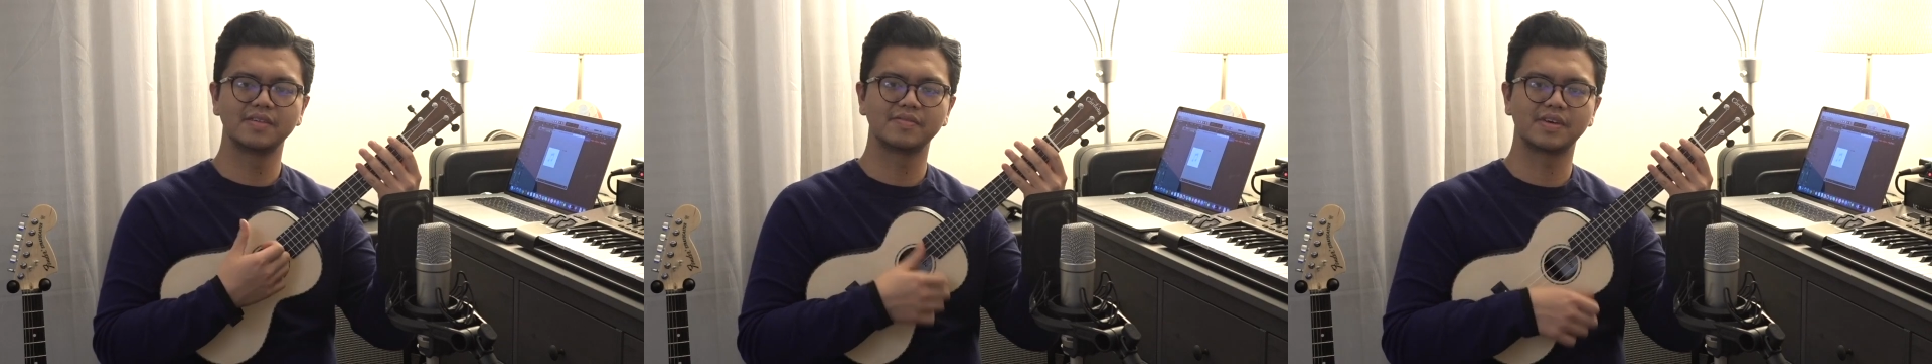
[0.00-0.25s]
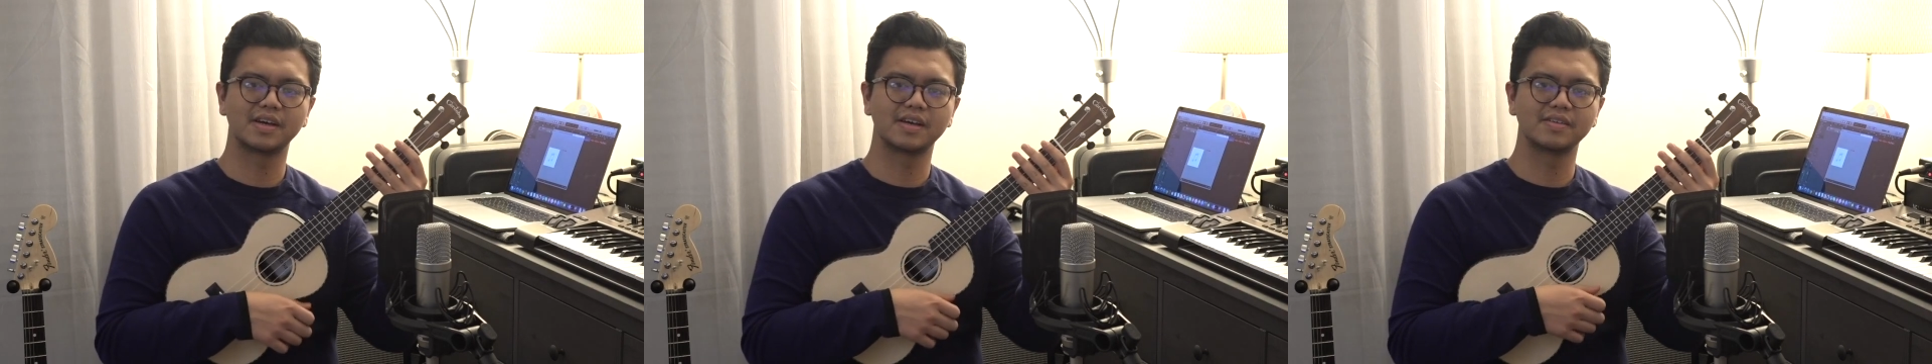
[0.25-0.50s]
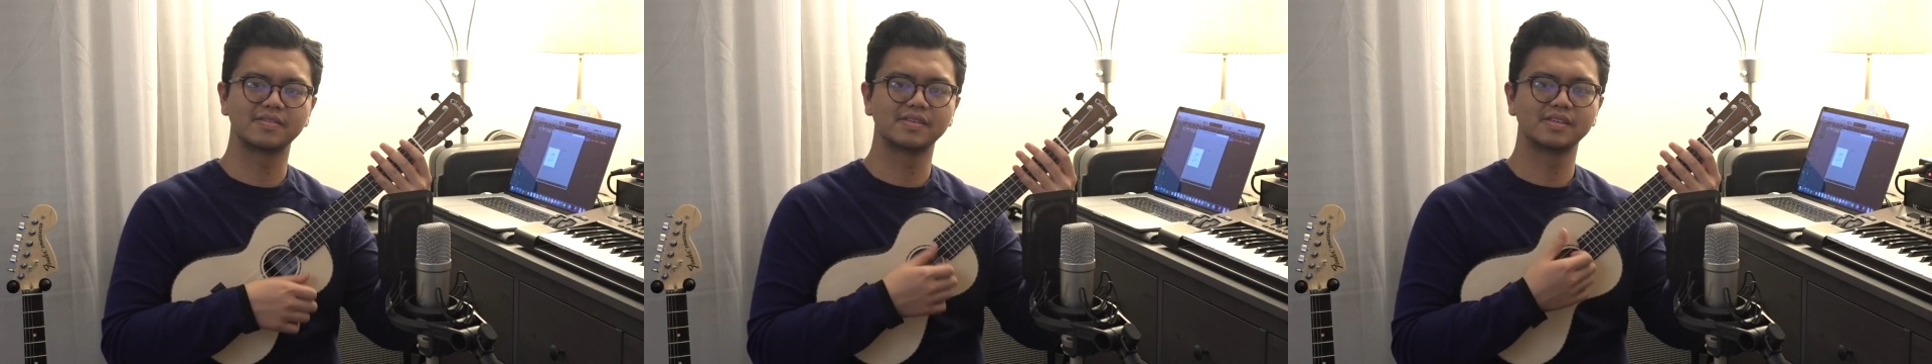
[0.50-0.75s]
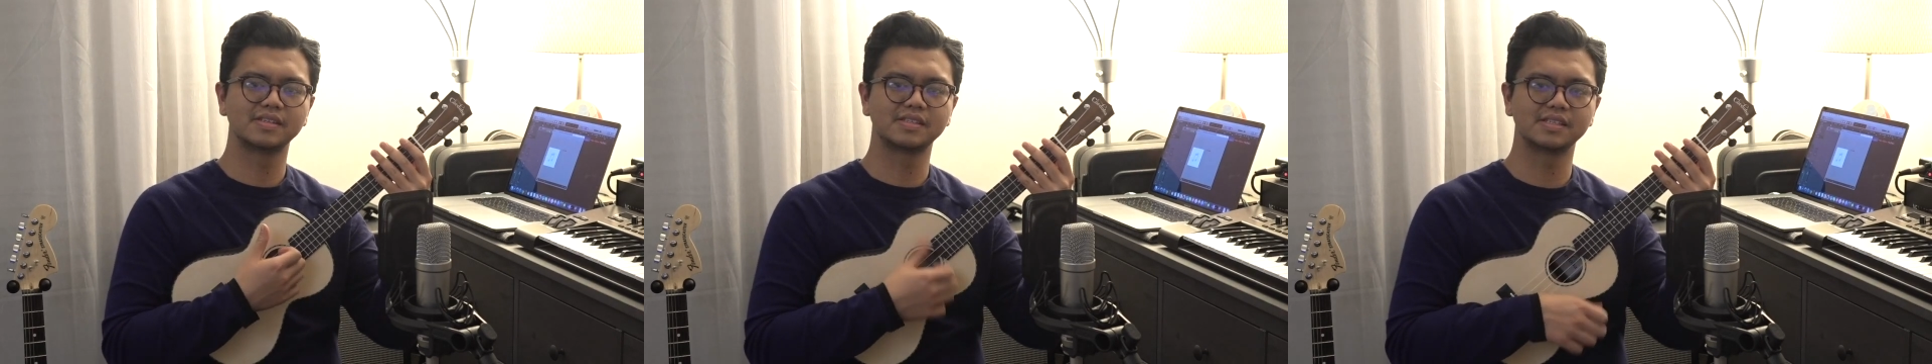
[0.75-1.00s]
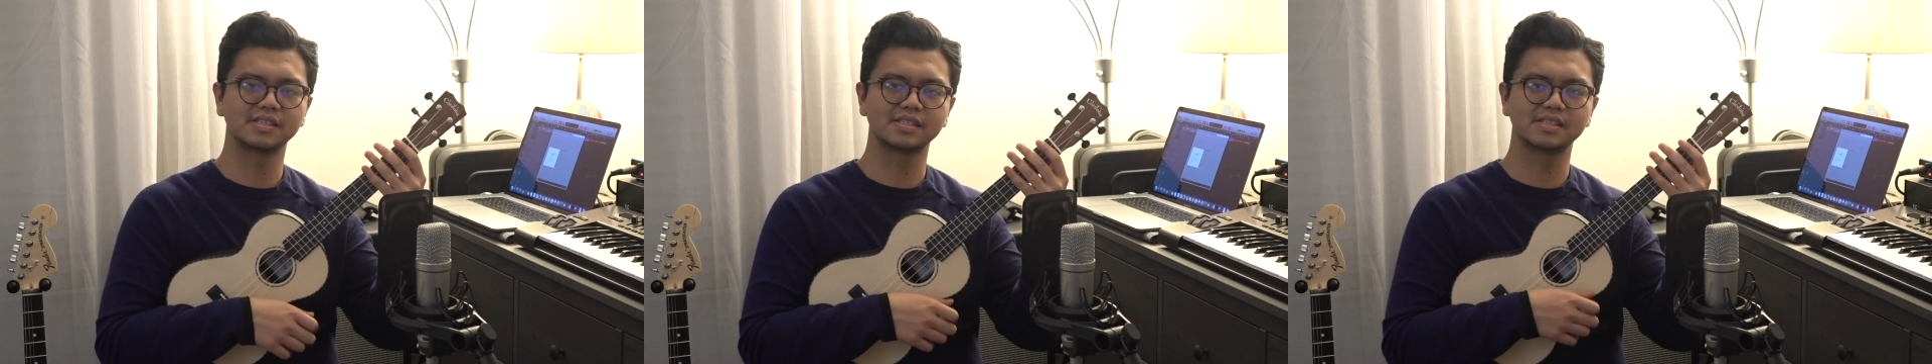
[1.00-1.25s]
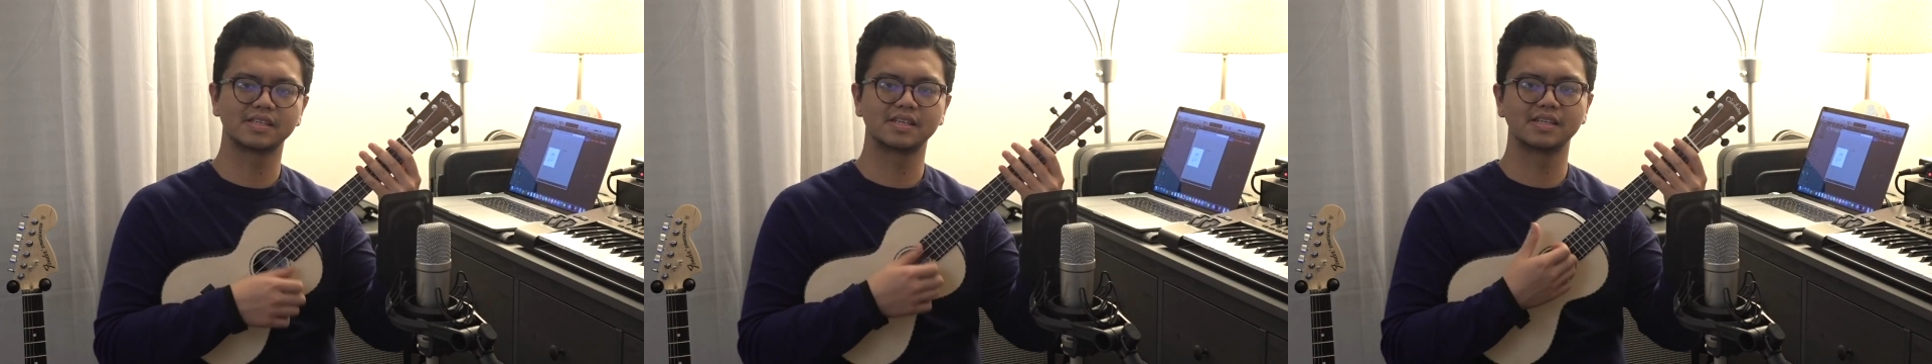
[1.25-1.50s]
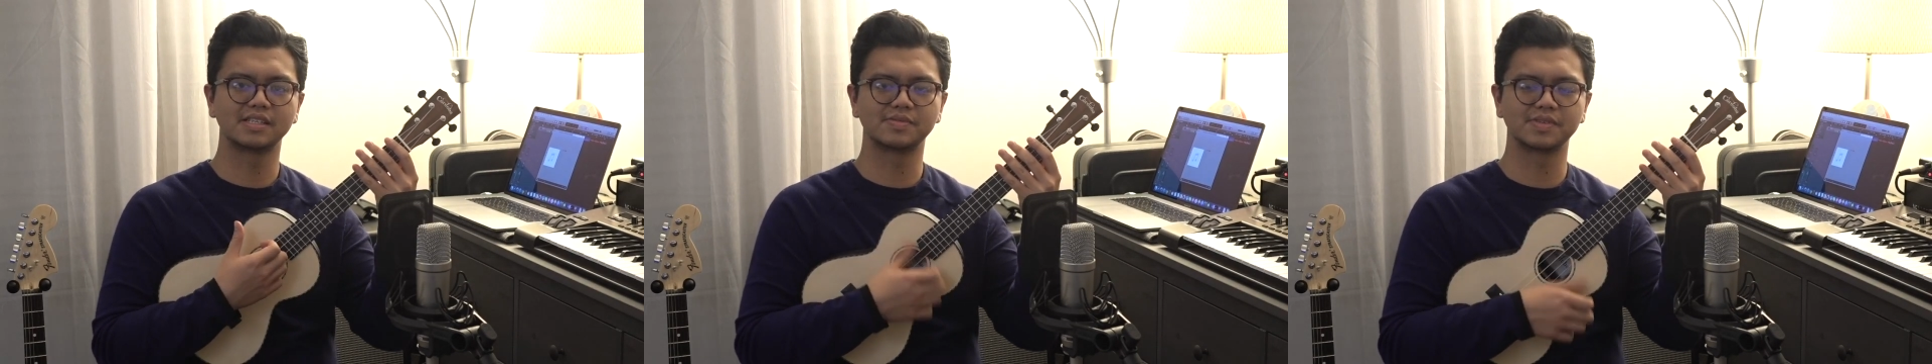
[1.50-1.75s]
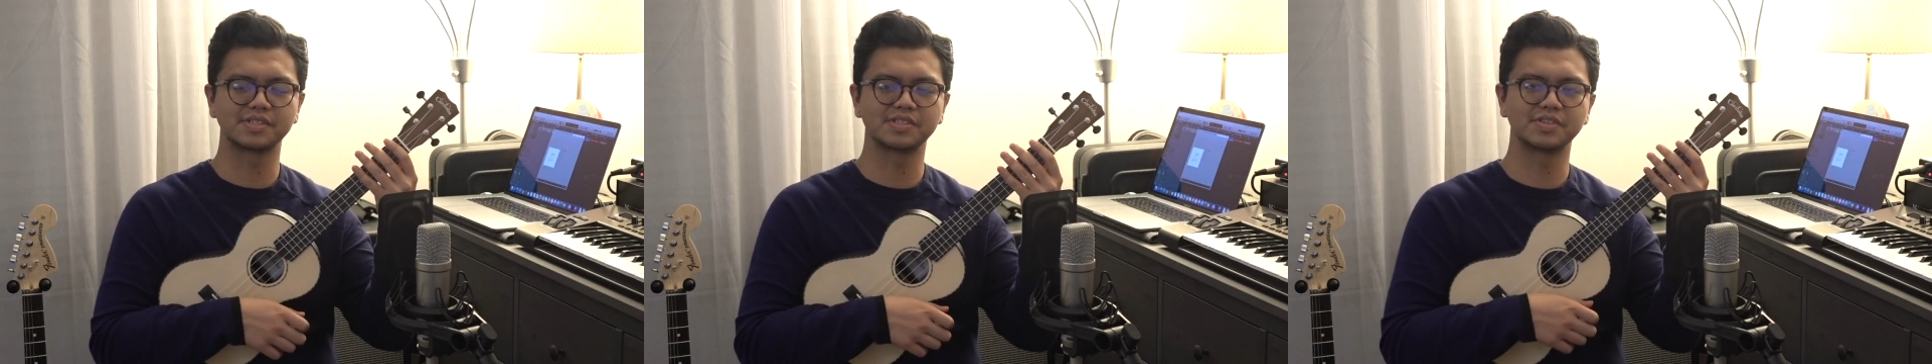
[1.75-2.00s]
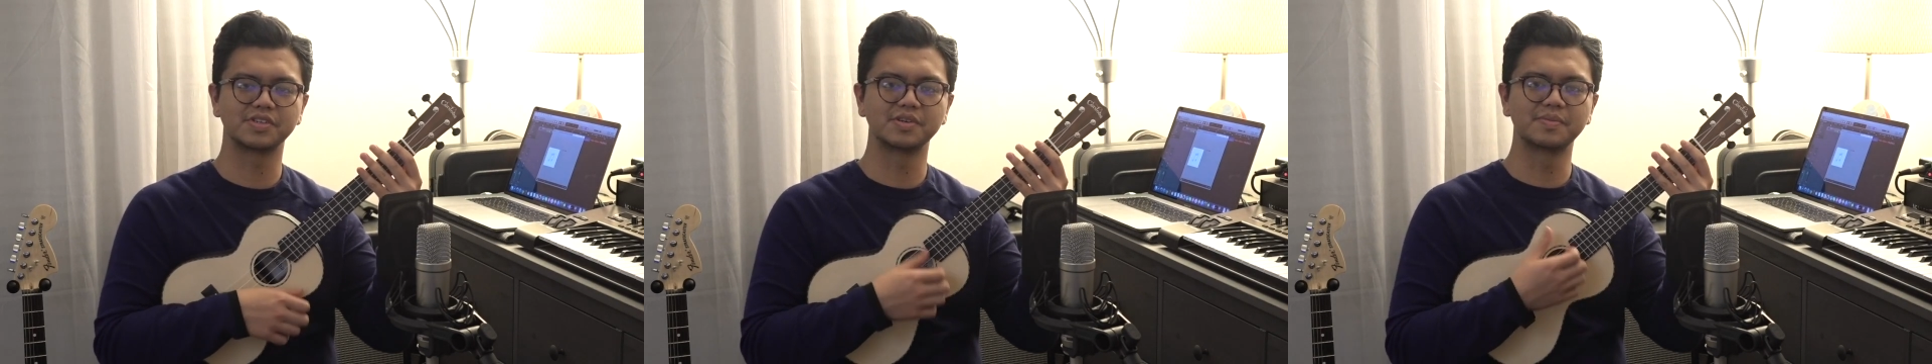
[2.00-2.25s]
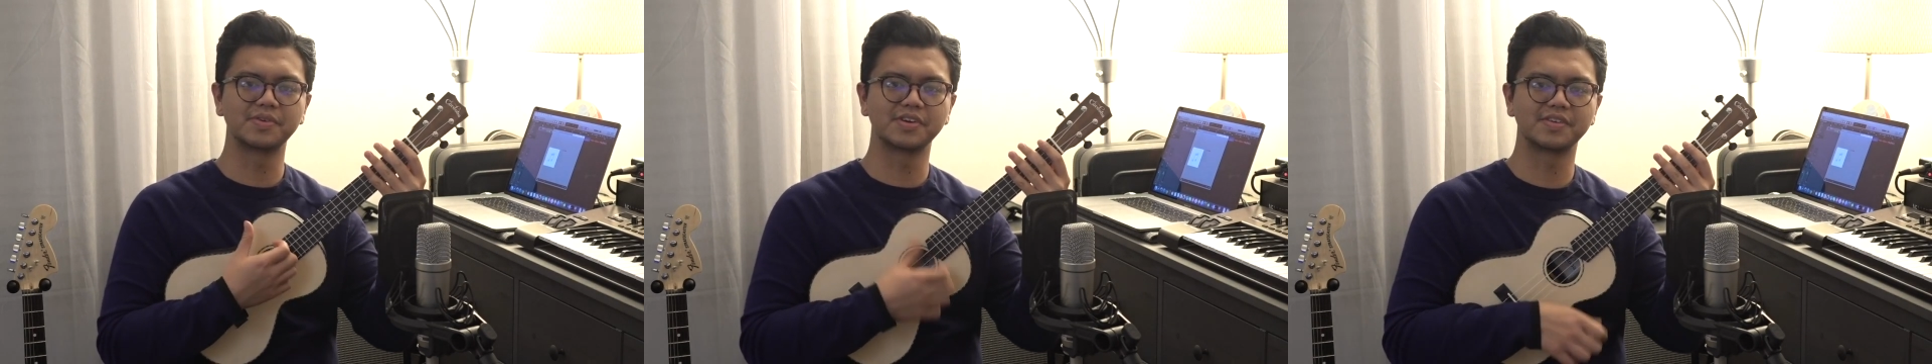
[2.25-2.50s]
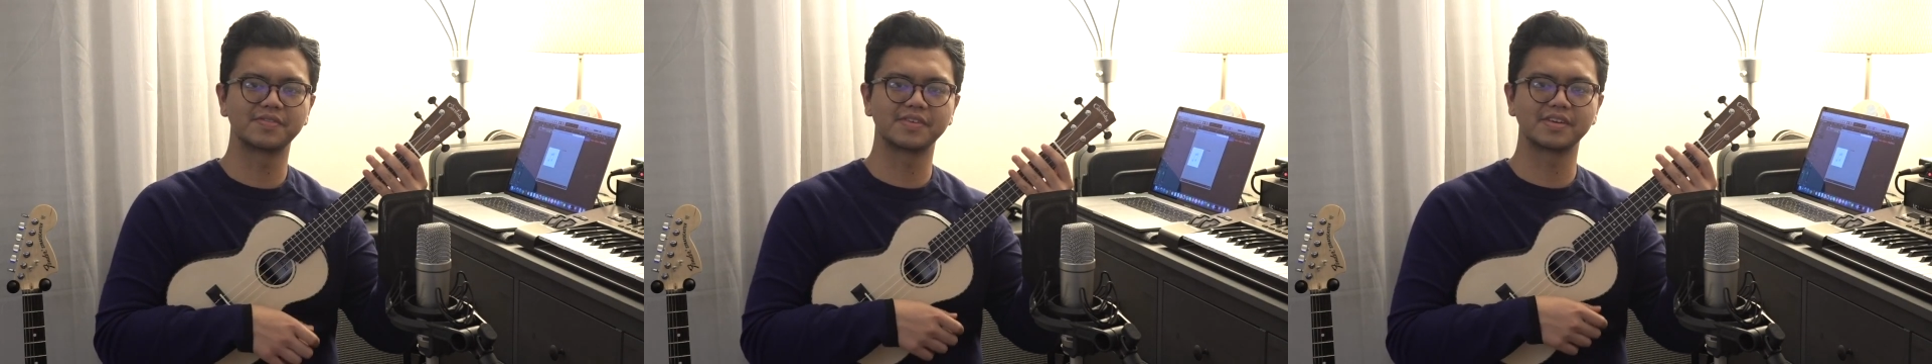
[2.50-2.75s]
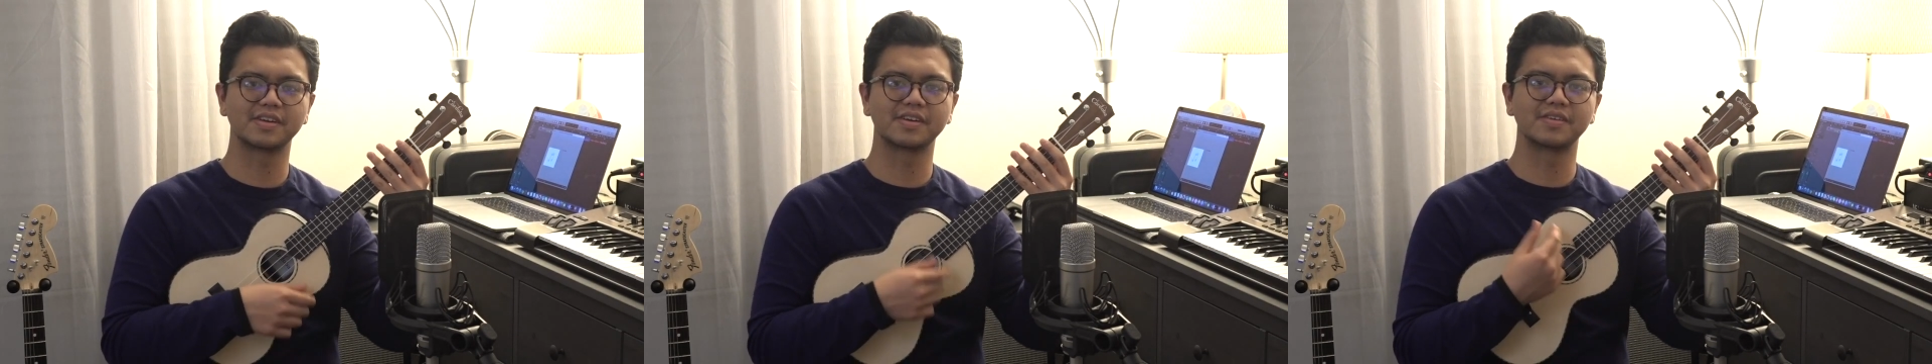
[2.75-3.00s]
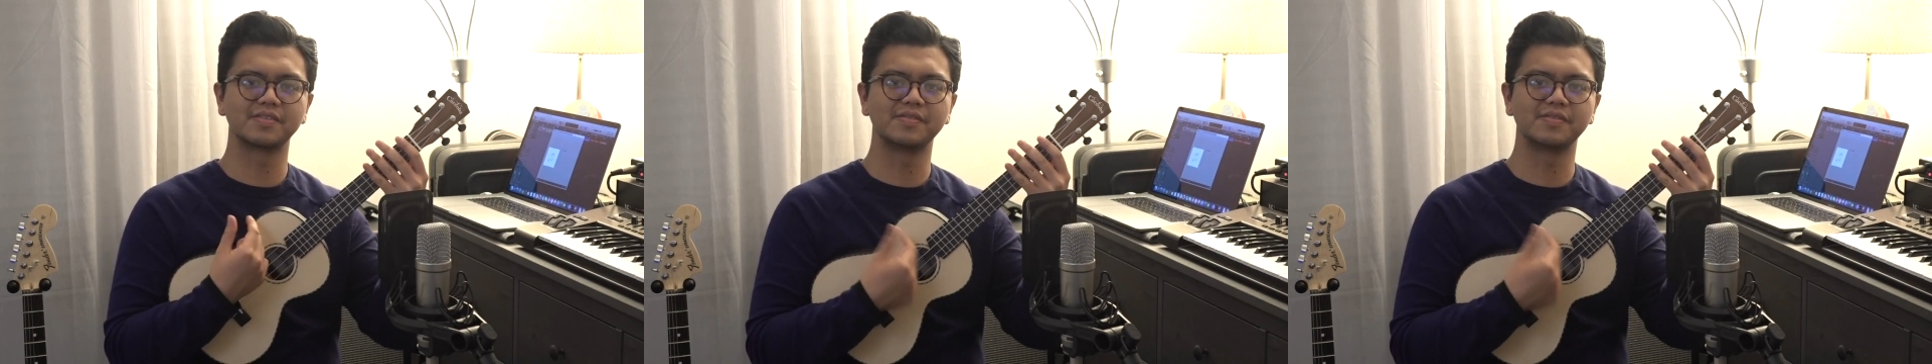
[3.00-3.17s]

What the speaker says: 5, 6. Switch to your pointer finger.